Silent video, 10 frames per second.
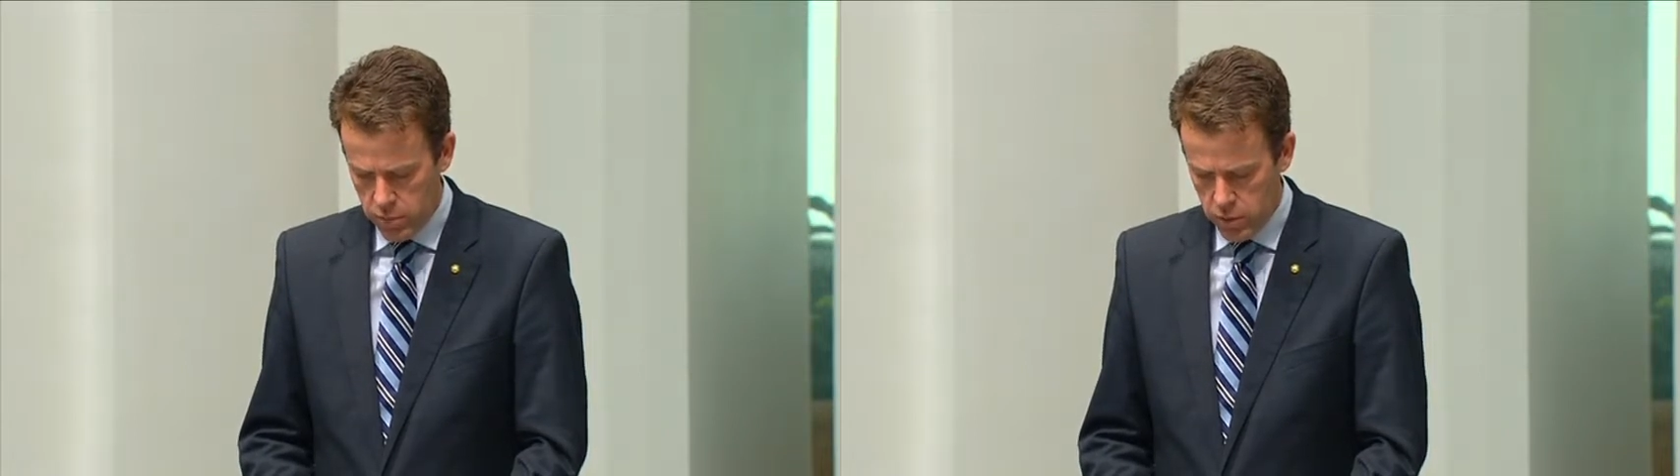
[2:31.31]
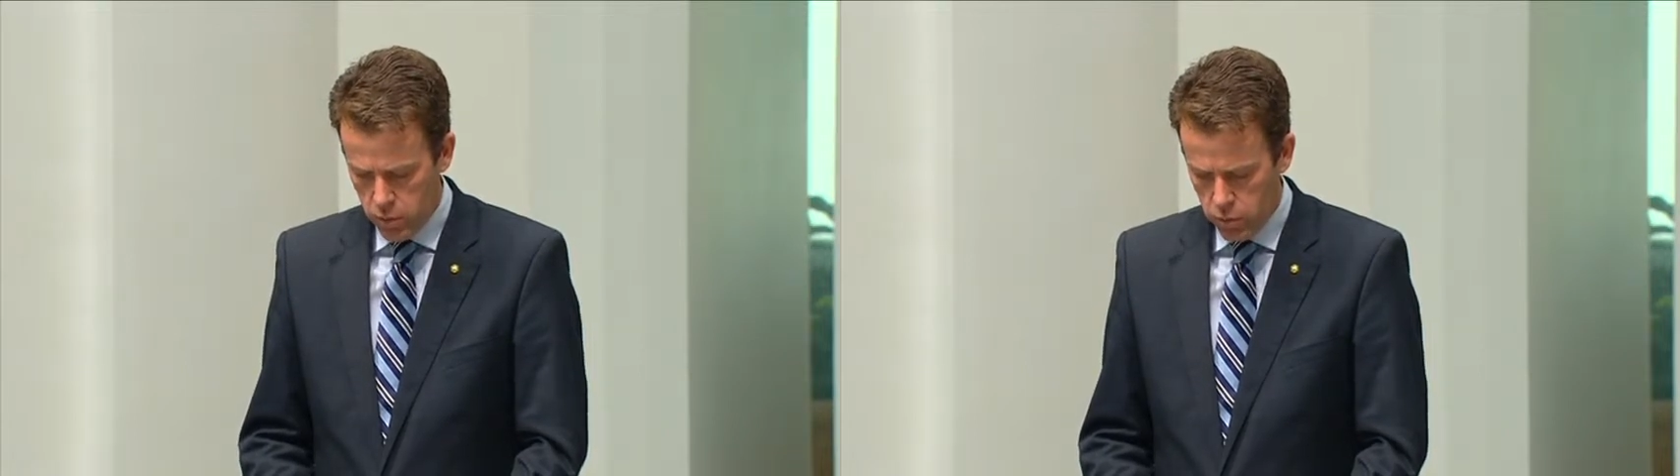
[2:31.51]

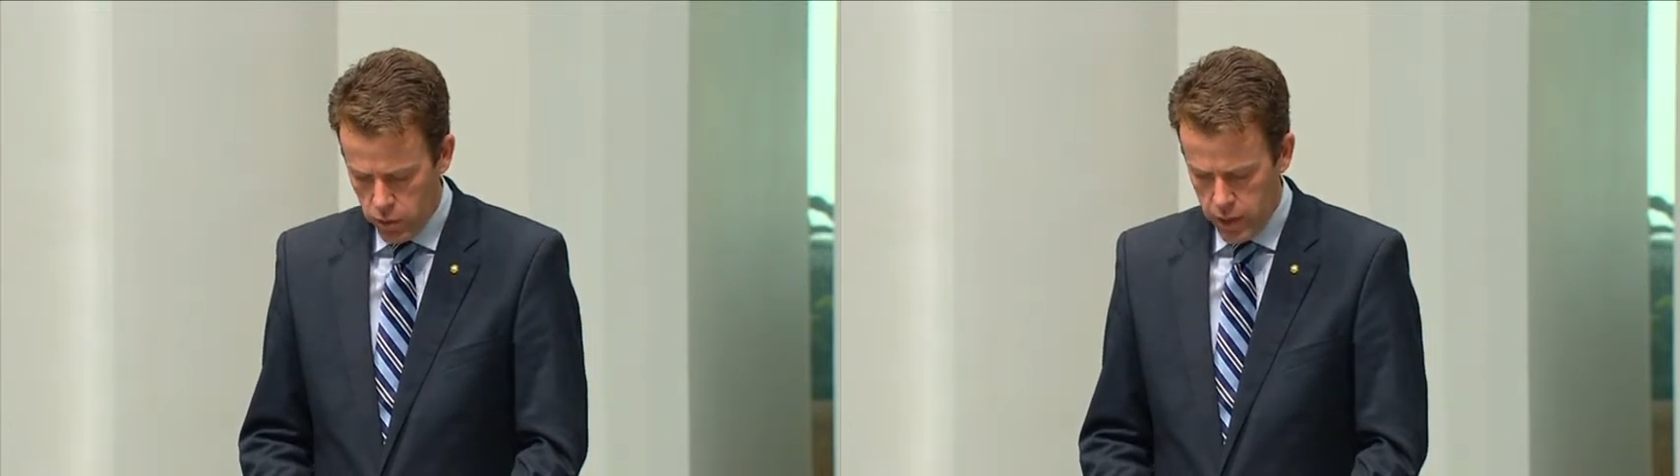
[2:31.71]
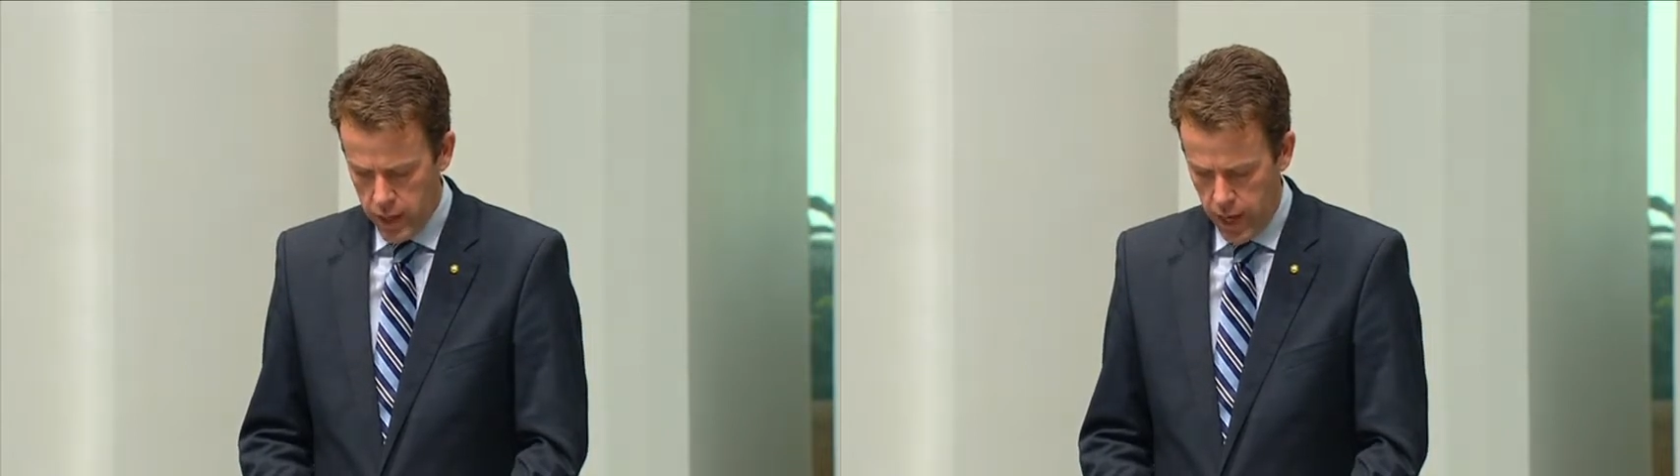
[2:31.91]
bill
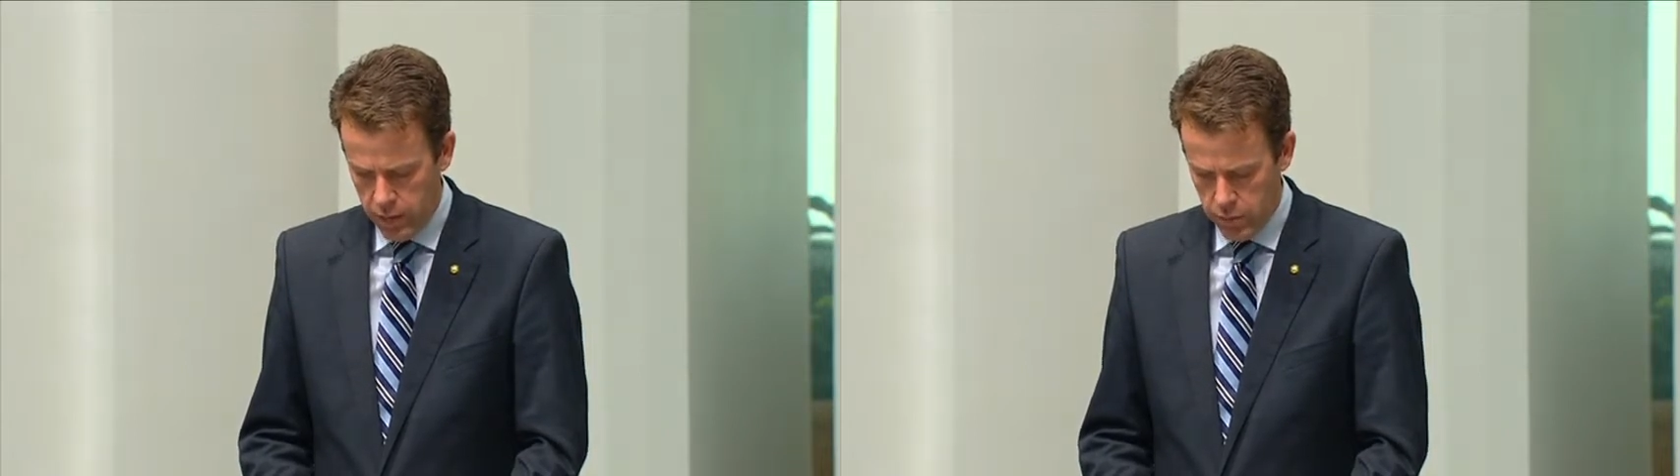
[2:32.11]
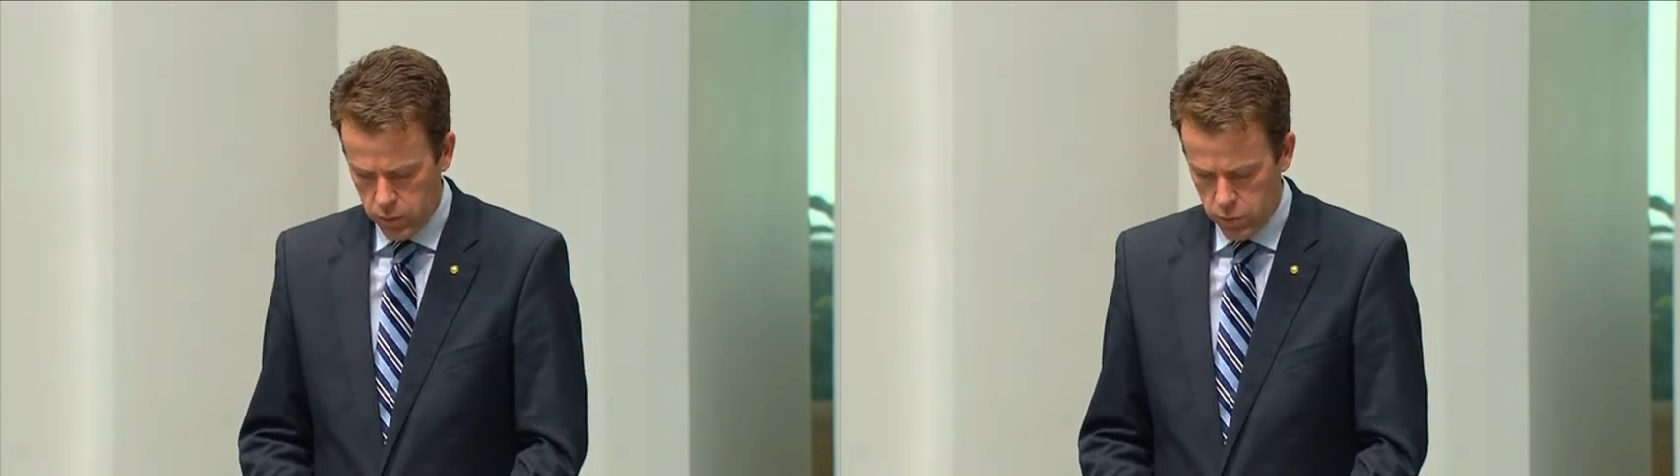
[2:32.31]
would
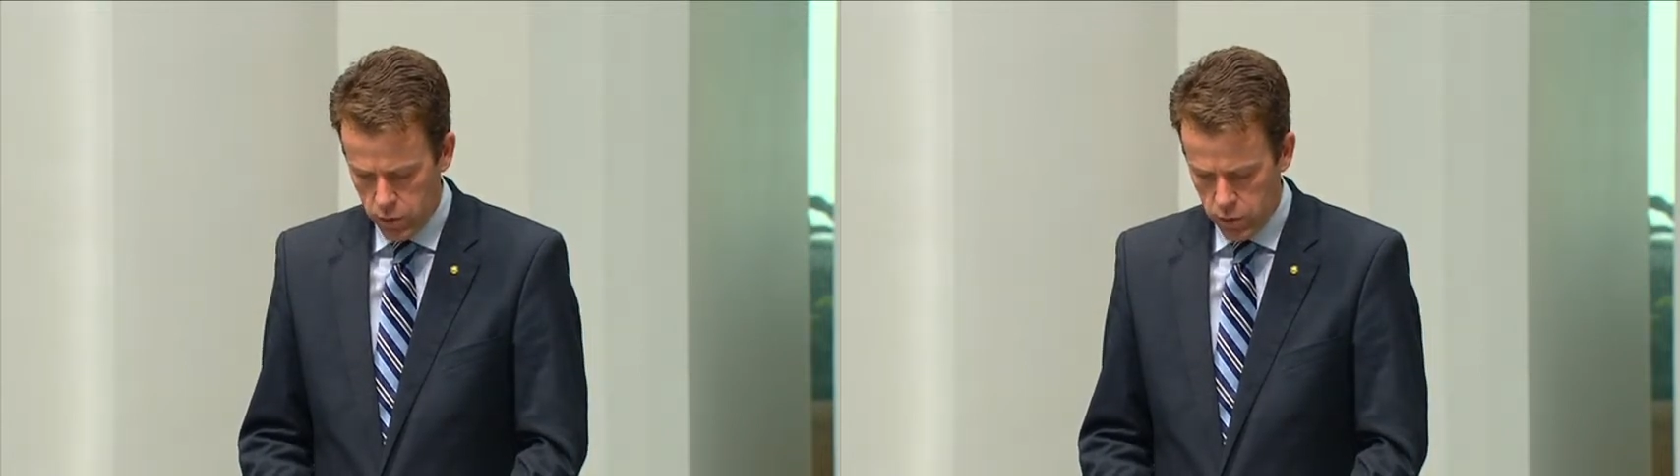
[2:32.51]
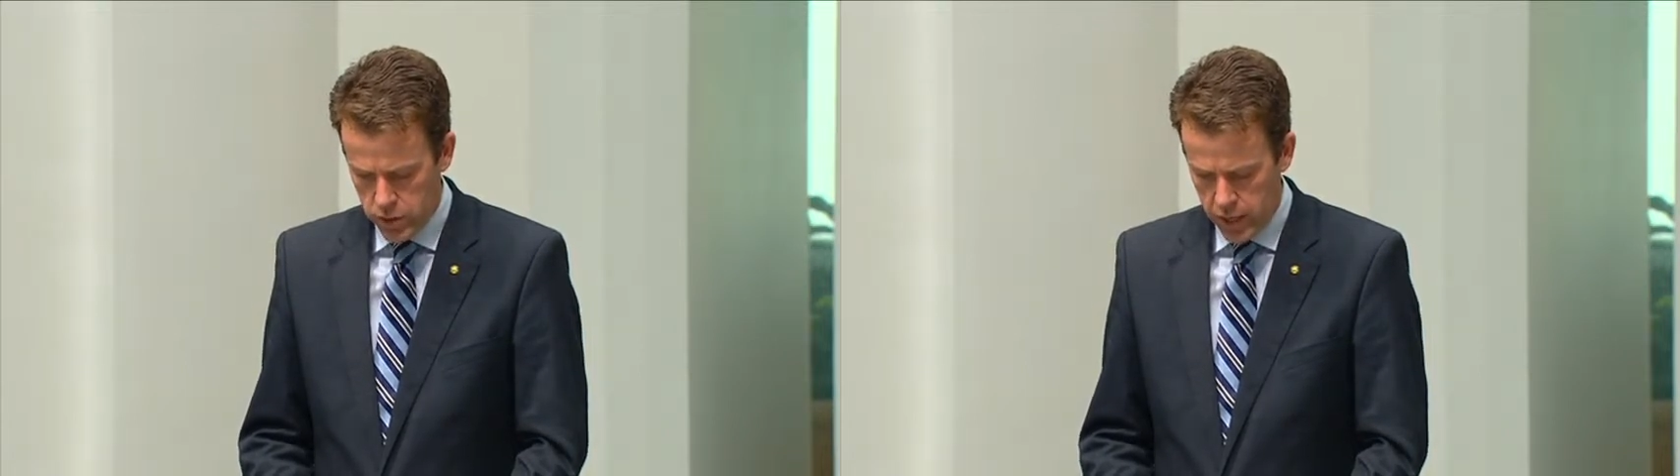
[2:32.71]
enable
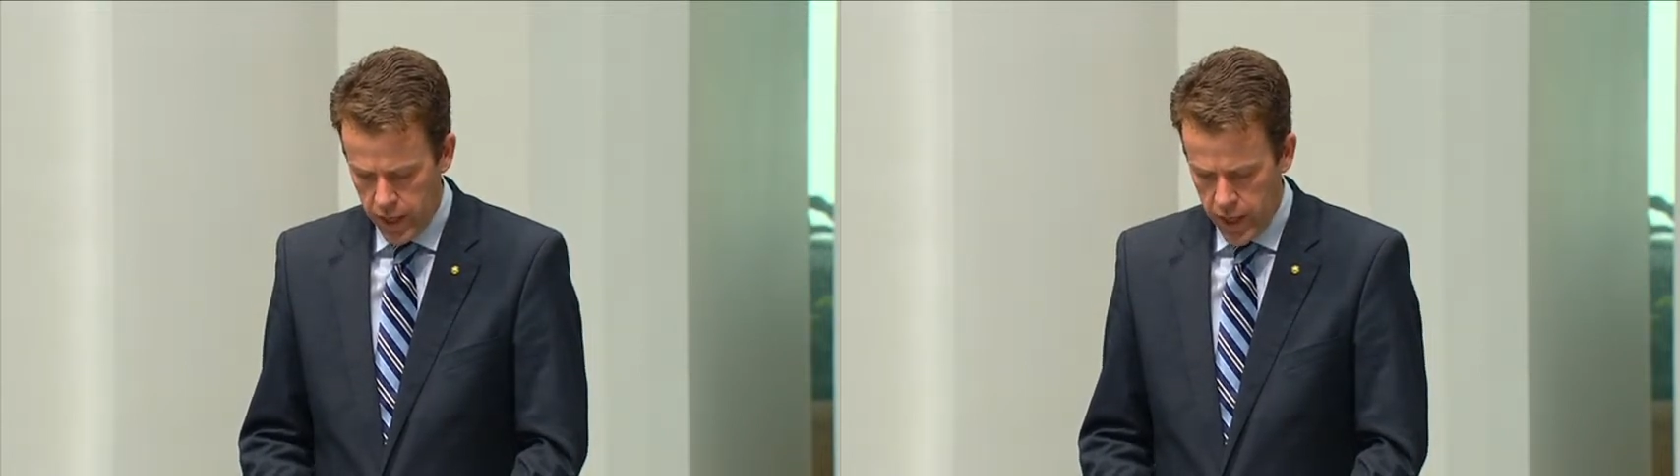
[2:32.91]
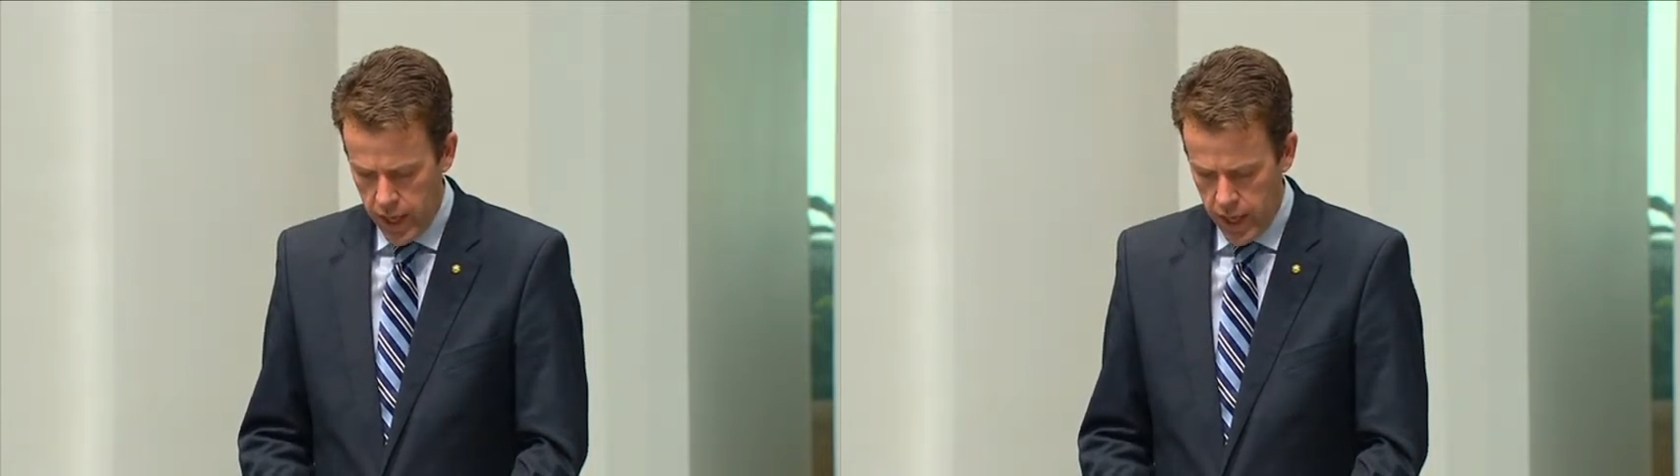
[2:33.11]
torture,